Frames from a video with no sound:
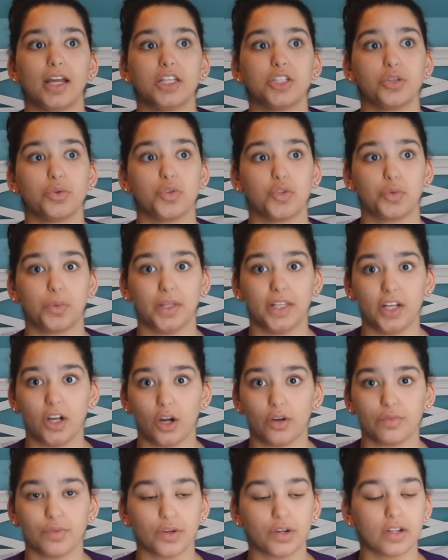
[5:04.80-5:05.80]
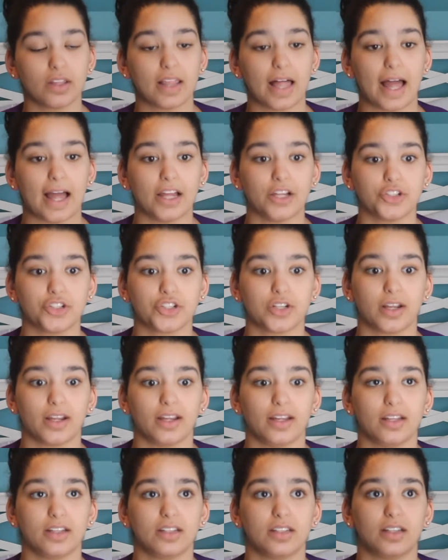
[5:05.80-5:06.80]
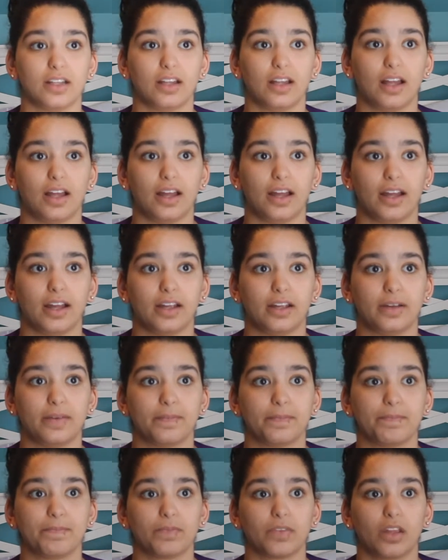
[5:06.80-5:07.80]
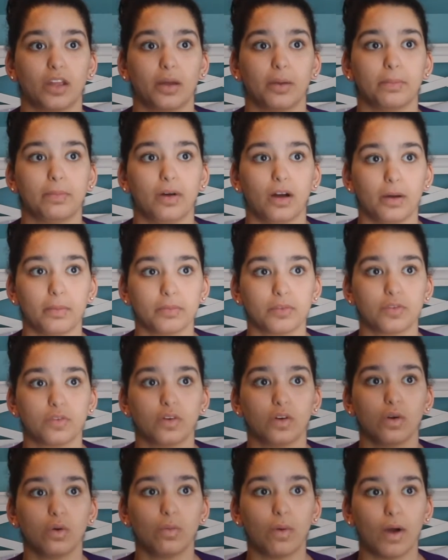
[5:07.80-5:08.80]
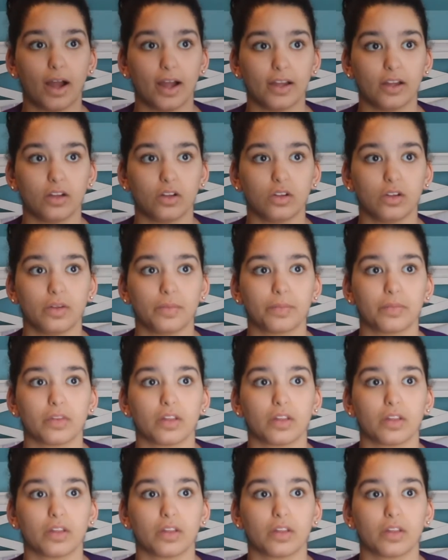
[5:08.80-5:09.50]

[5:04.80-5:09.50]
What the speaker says: So it was really hard for her to latch, and I pumped for a while.